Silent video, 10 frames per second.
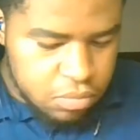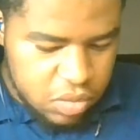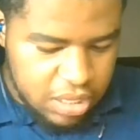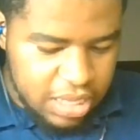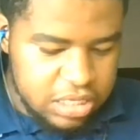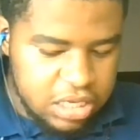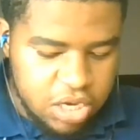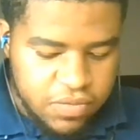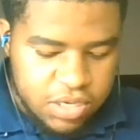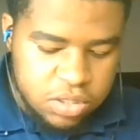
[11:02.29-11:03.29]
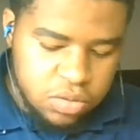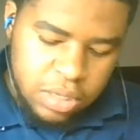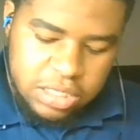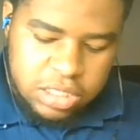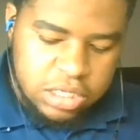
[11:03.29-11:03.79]
Link to the original,
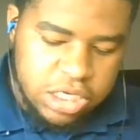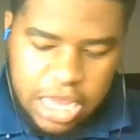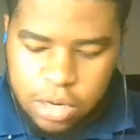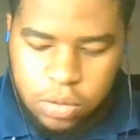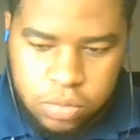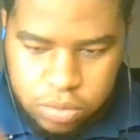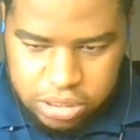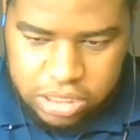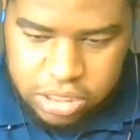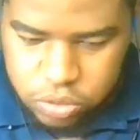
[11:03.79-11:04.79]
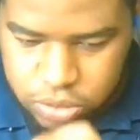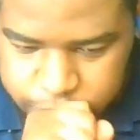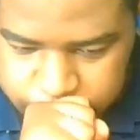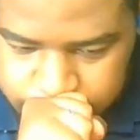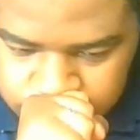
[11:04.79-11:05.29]
link to the channel, it's in the
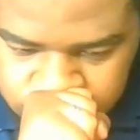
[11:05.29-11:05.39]
description.